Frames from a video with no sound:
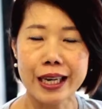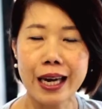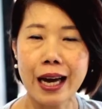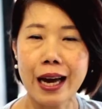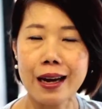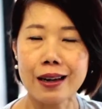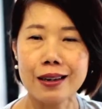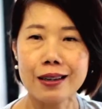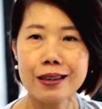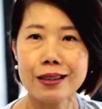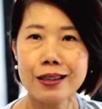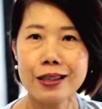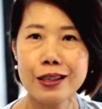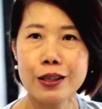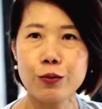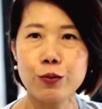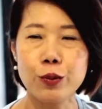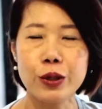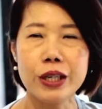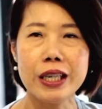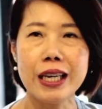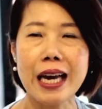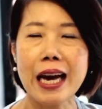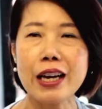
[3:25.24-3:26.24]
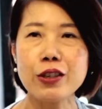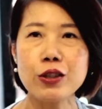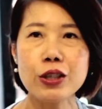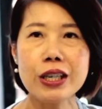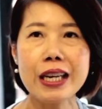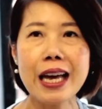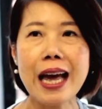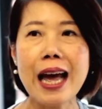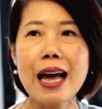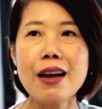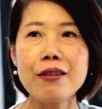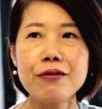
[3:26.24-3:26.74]
Hackers, we actually
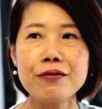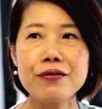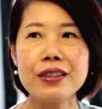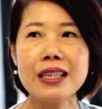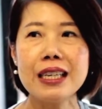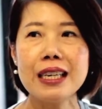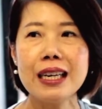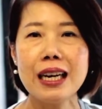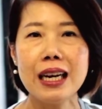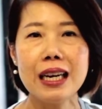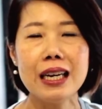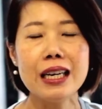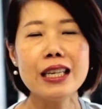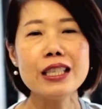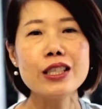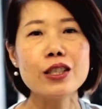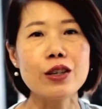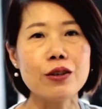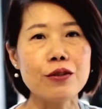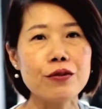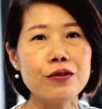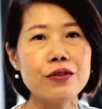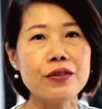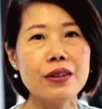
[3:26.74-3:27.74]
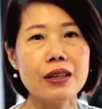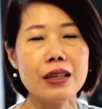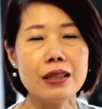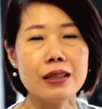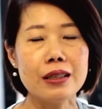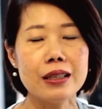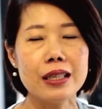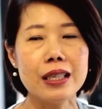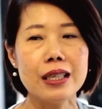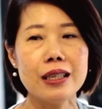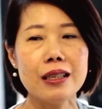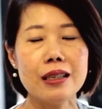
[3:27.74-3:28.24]
have a list of
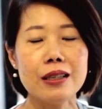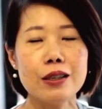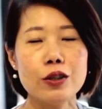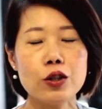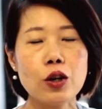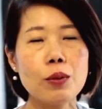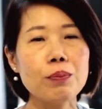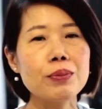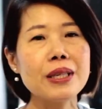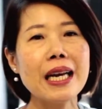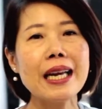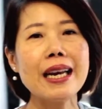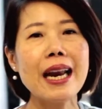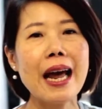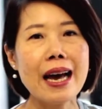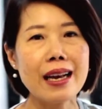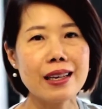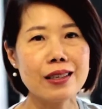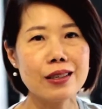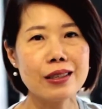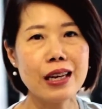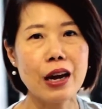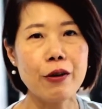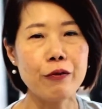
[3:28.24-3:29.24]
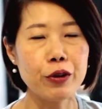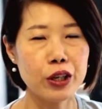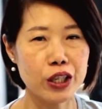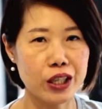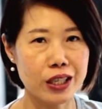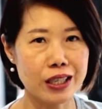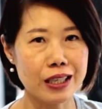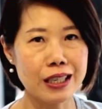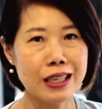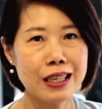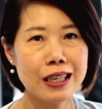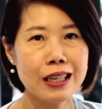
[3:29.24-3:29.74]
the top 10 hacks every
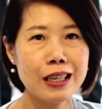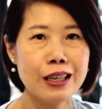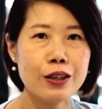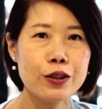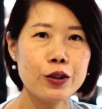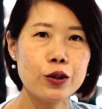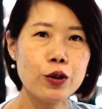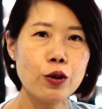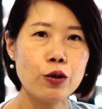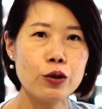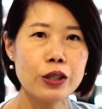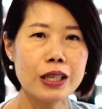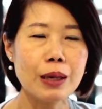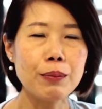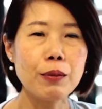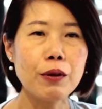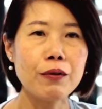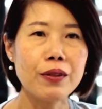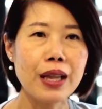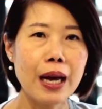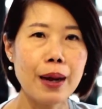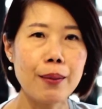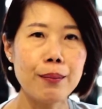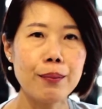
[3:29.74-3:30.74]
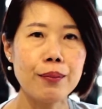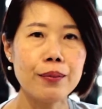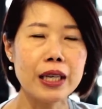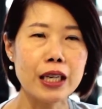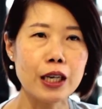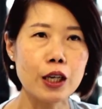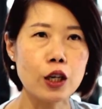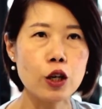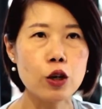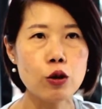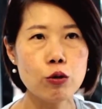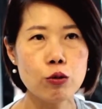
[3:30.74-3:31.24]
year. So some of them
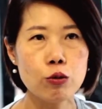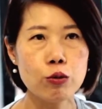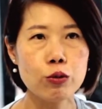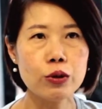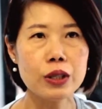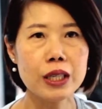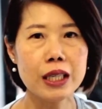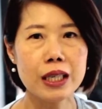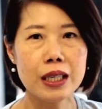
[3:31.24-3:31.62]
include